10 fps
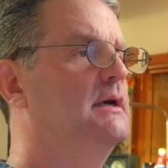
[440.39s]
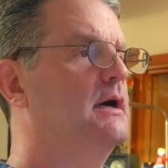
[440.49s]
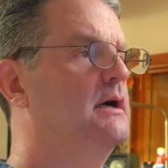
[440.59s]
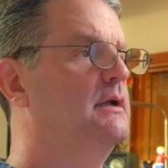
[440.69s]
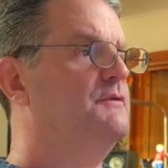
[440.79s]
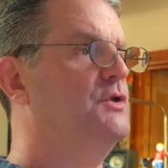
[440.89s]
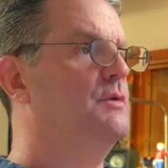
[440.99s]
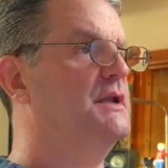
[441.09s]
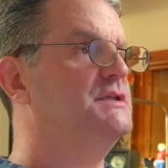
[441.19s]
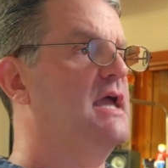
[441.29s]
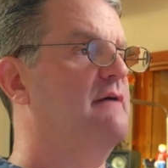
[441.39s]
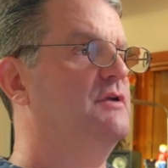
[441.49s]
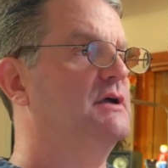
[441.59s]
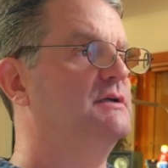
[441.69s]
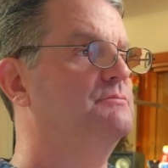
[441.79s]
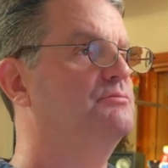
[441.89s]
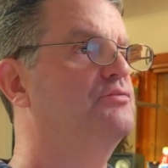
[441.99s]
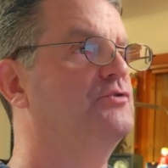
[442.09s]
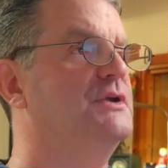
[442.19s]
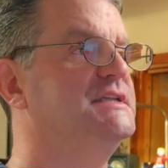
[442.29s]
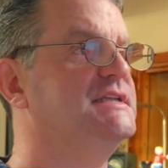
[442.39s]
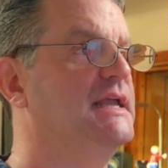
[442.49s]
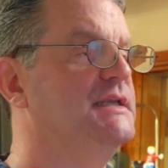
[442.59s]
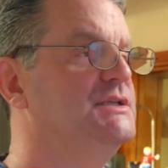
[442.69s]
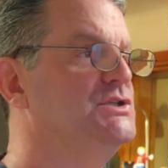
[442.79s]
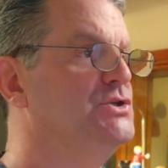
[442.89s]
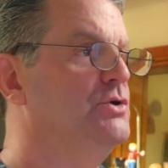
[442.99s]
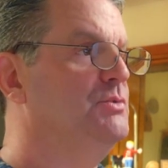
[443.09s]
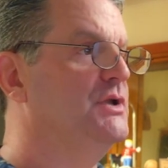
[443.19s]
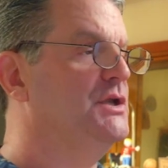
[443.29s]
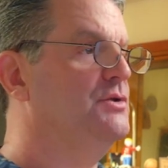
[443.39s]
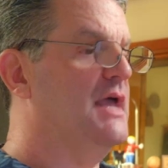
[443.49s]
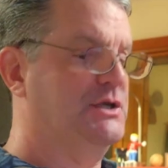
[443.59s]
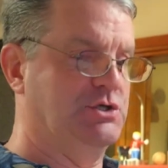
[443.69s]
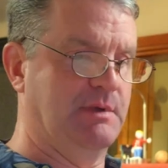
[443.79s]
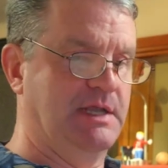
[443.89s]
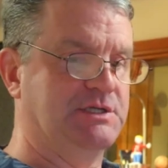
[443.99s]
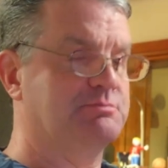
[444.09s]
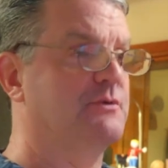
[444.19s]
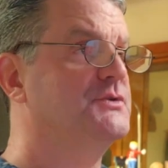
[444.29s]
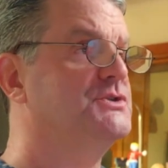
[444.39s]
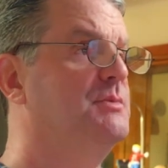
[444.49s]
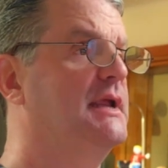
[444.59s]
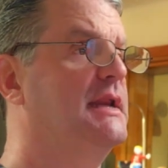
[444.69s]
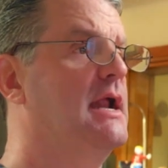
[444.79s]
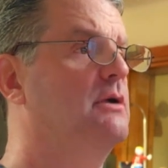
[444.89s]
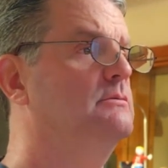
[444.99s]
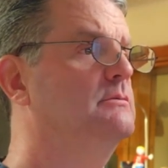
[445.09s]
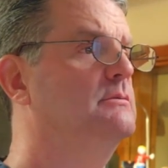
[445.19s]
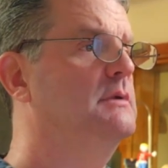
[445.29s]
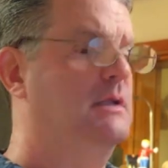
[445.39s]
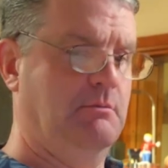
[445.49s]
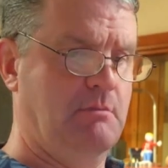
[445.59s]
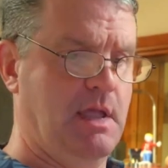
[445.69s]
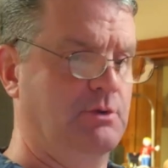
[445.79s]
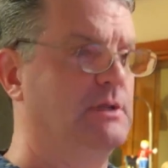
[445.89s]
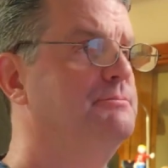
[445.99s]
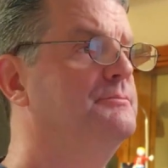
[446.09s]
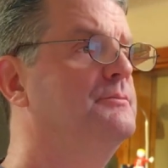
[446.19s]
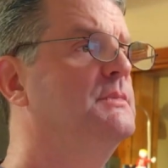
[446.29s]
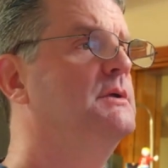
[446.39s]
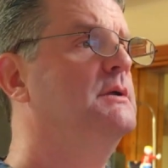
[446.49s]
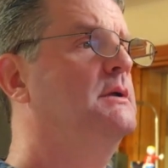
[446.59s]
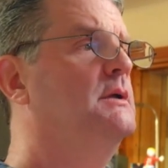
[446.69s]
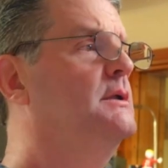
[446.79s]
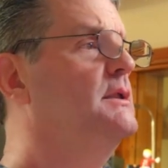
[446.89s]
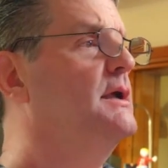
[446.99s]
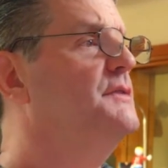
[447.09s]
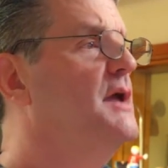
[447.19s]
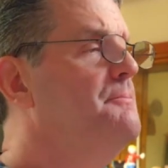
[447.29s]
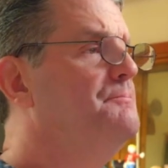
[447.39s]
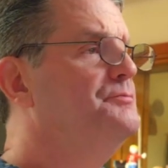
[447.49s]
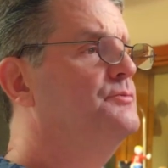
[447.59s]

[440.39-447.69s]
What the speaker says: If you want to have a preset zoom, you can do that too. But I just prefer zooming in and out manually, like that.